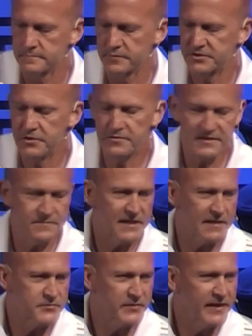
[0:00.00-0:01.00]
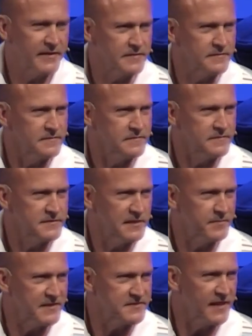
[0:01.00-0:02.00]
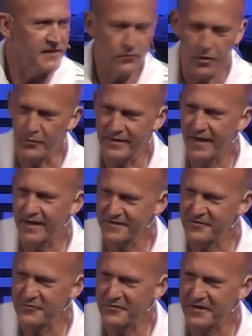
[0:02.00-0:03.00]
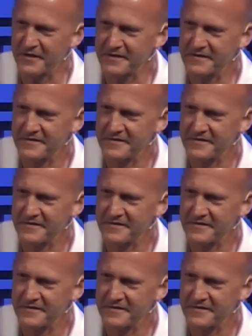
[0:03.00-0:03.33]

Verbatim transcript: But you know, sometimes we got to step outside of what we like and don't like